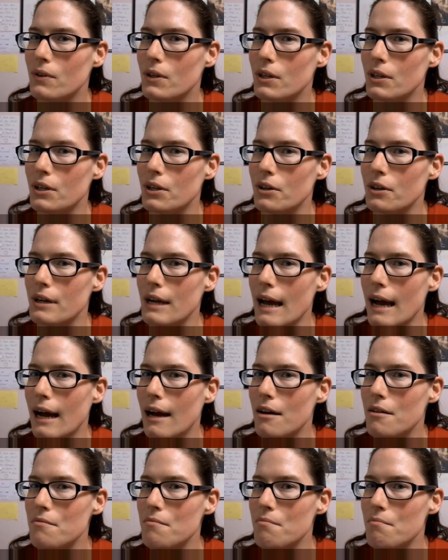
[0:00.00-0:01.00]
you're
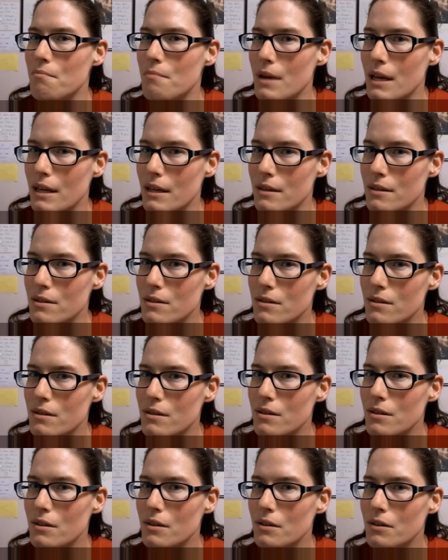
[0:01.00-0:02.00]
not
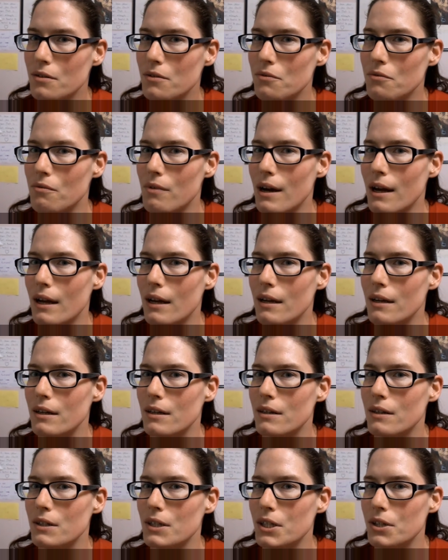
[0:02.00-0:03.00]
missed
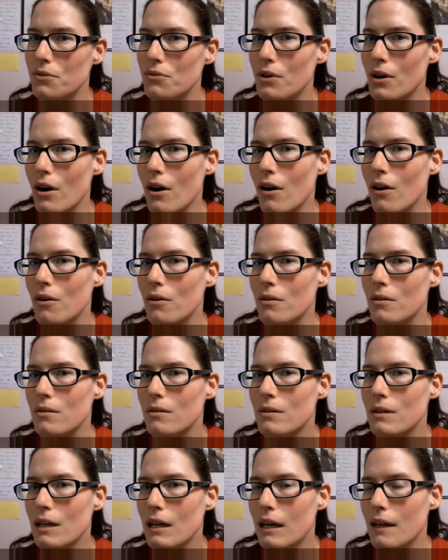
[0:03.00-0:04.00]
when you go
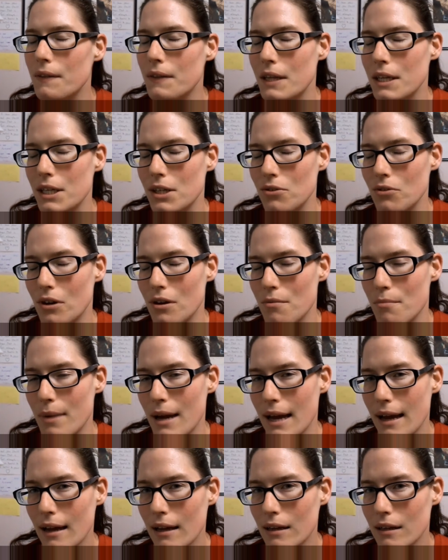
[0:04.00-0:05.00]
and then you come
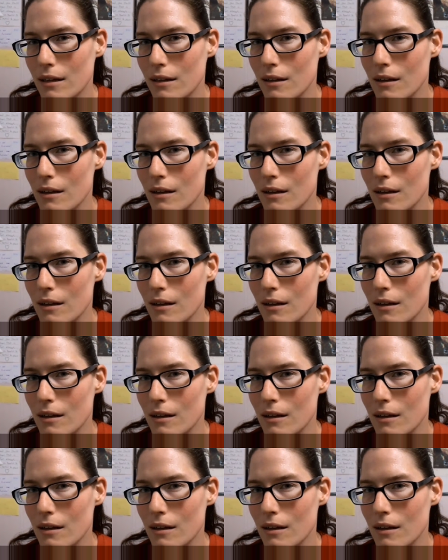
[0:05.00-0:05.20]
back.